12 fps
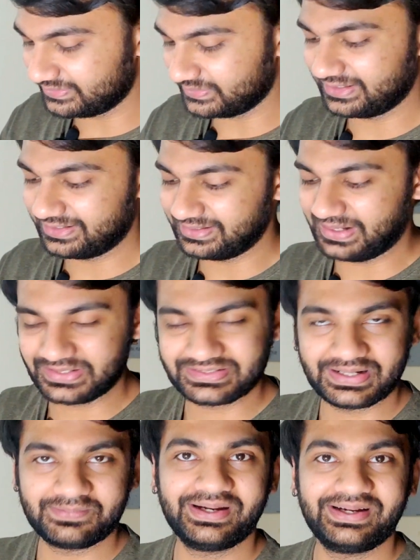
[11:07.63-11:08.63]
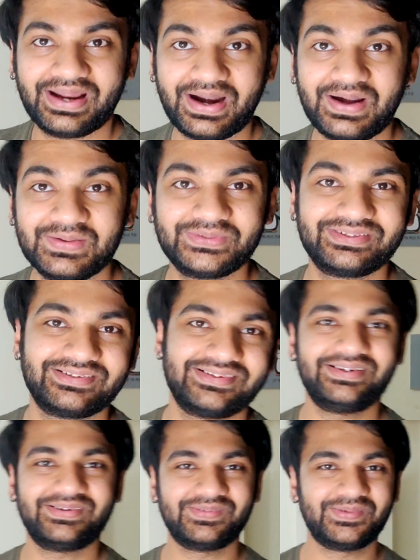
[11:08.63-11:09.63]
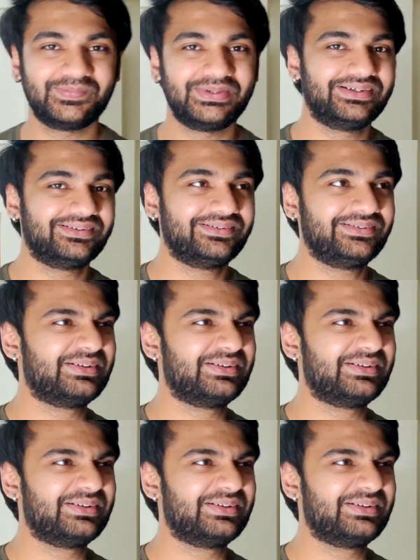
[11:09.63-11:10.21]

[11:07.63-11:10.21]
so that the next time my dad uses it, it will be